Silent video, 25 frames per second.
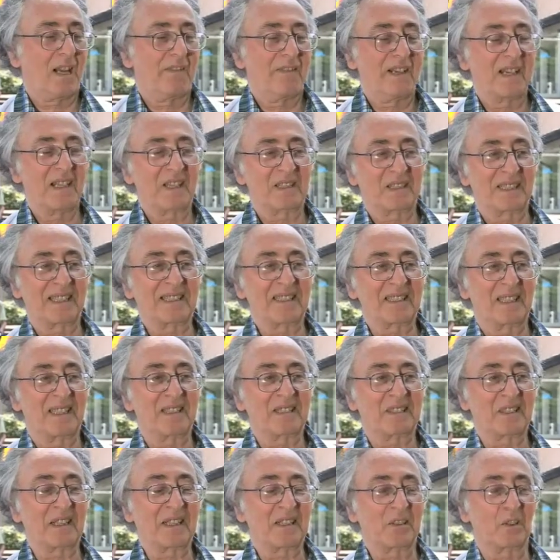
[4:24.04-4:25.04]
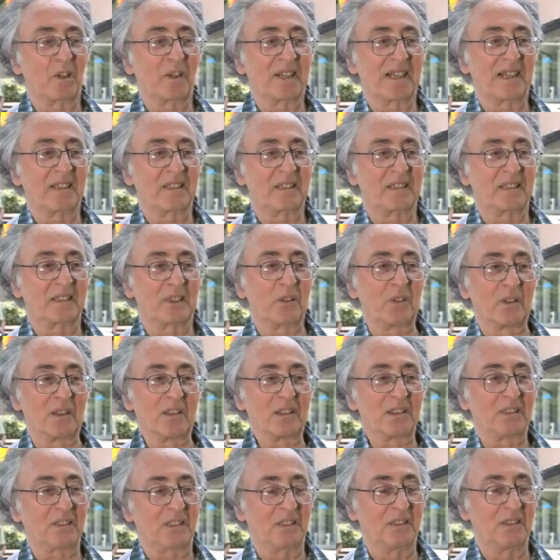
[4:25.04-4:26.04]
I think it's interesting talking to
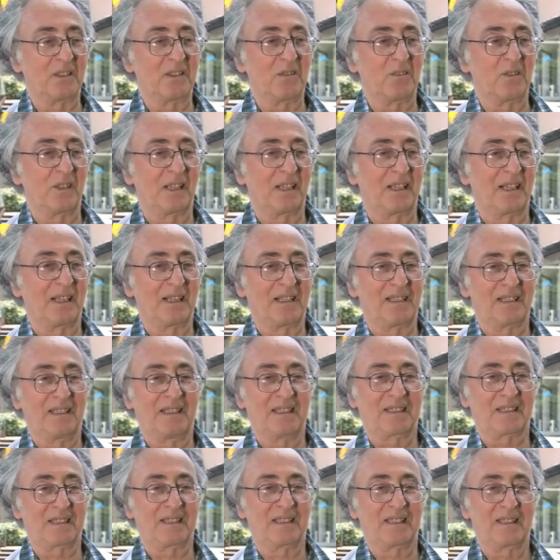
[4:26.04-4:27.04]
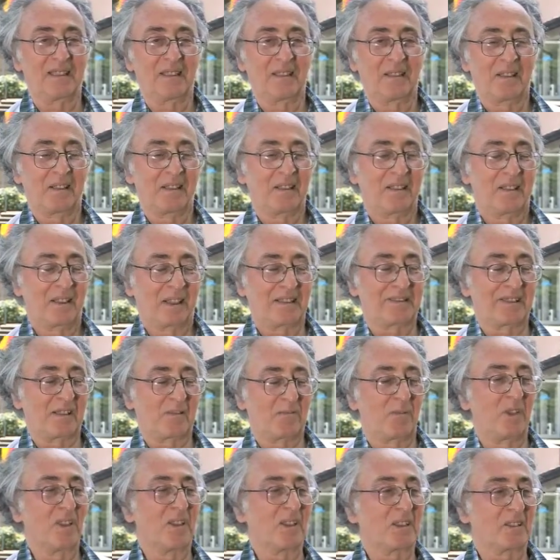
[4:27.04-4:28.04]
students, and it's a different
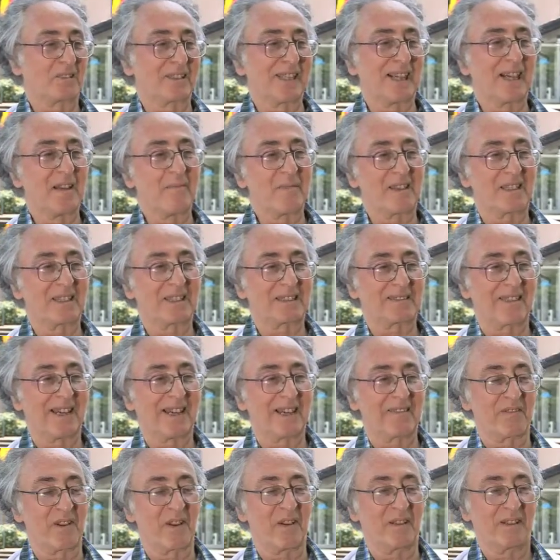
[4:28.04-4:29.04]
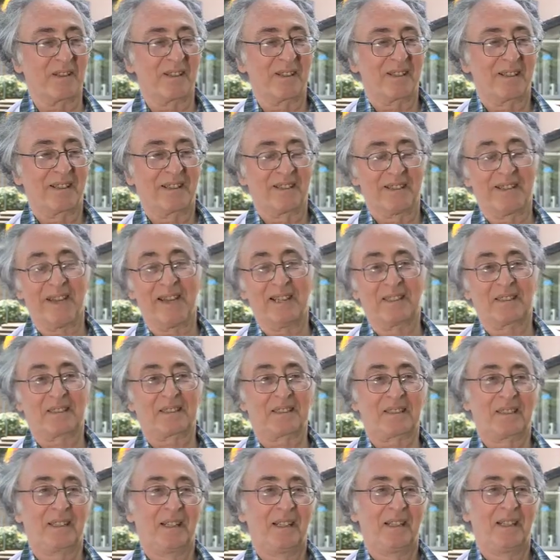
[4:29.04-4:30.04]
world, really, because they have not
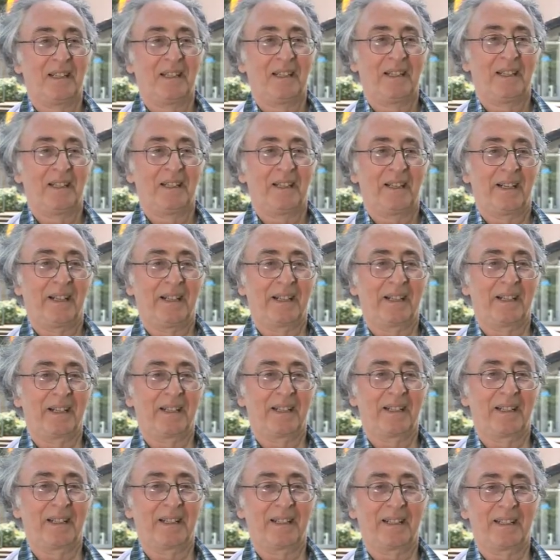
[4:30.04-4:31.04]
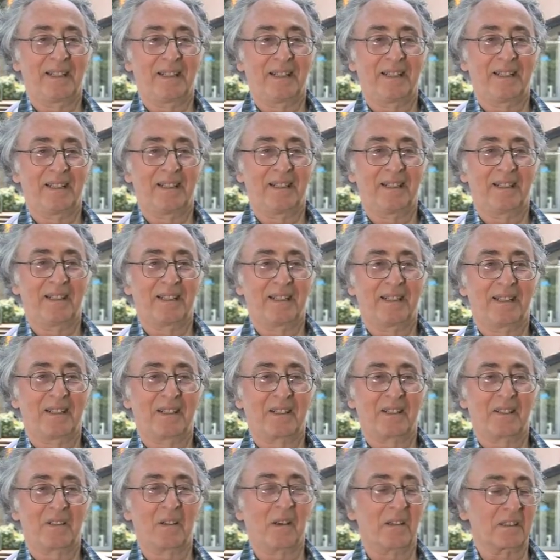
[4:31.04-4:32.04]
yet got
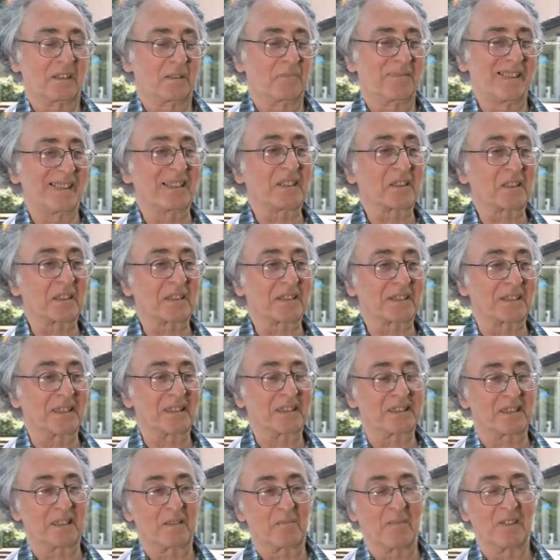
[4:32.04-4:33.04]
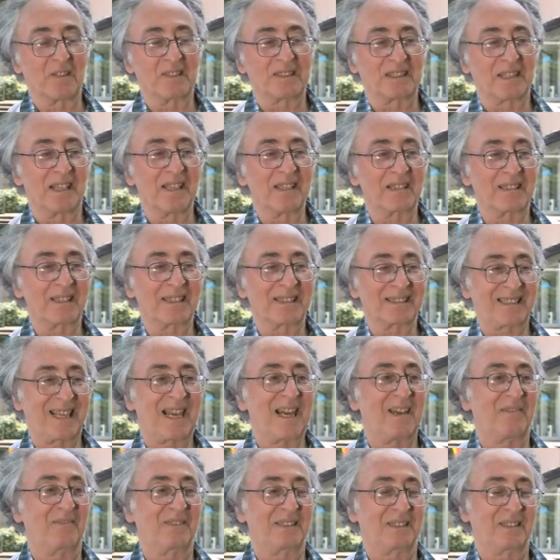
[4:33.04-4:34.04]
the prejudices that most scientists
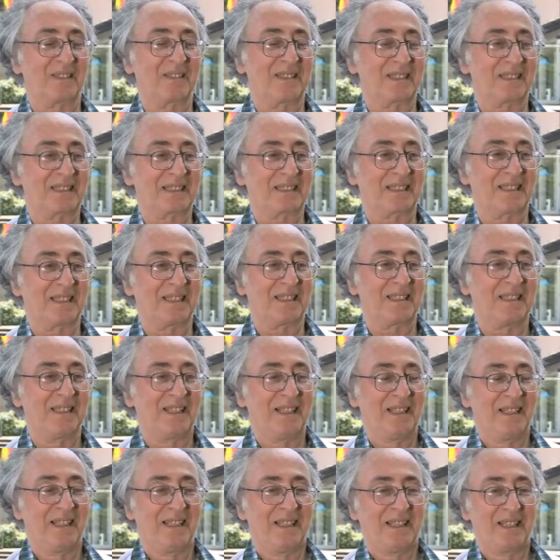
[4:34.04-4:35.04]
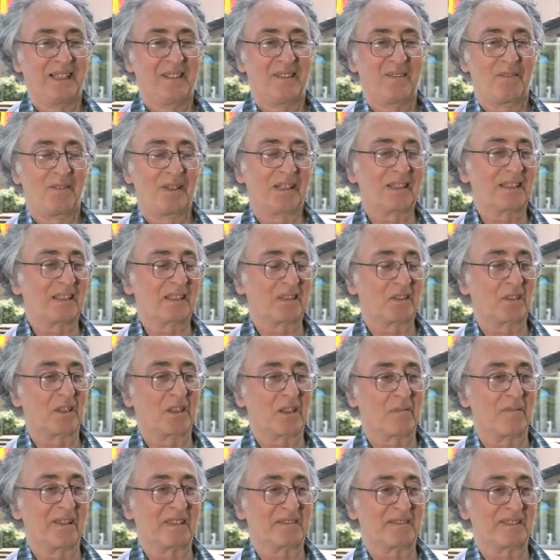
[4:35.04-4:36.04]
have, so it's one can talk
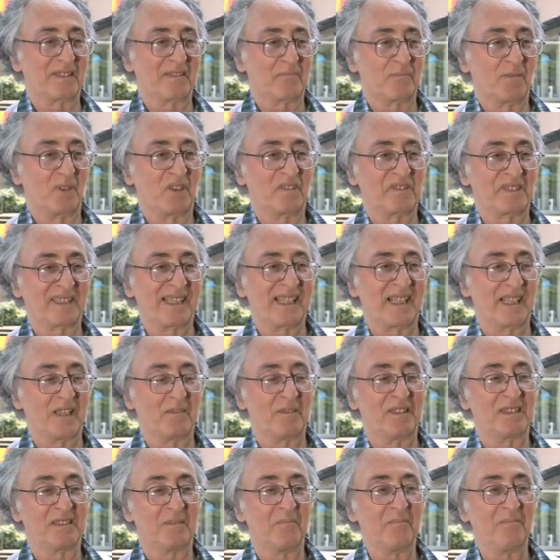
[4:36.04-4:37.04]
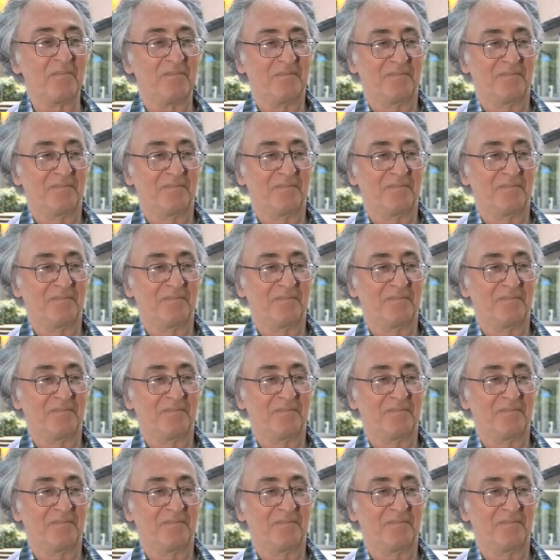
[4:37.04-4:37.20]
a bit more freely with them.